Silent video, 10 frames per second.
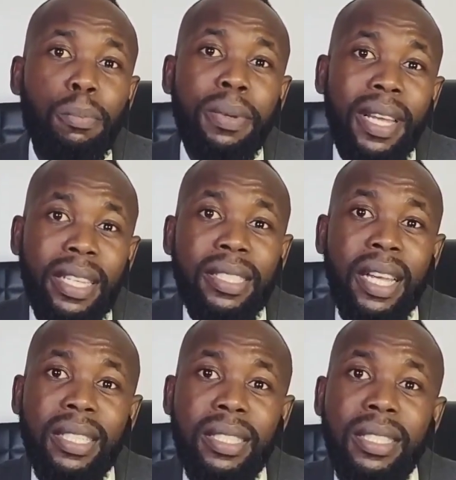pay as
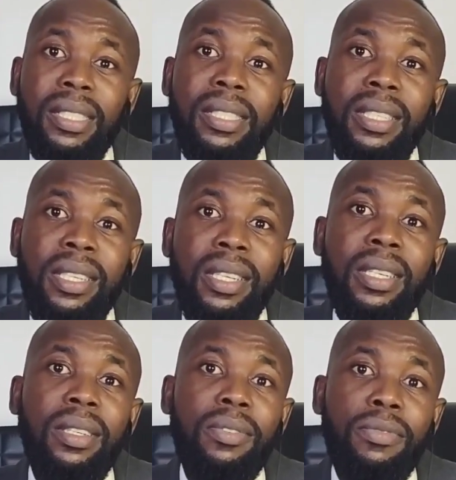taxes
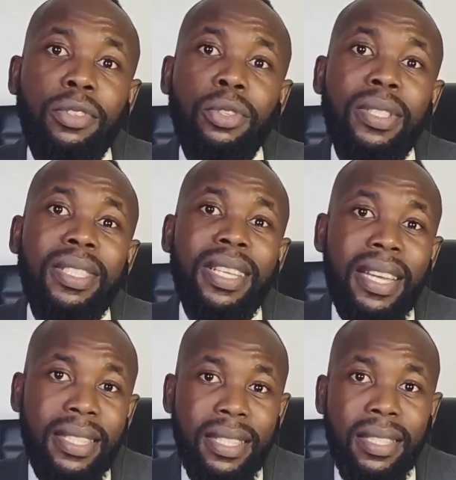for your
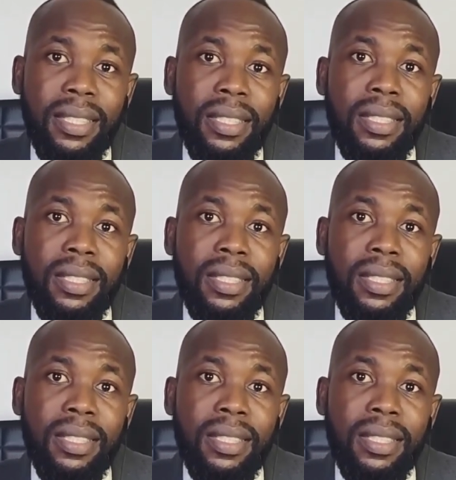CIT.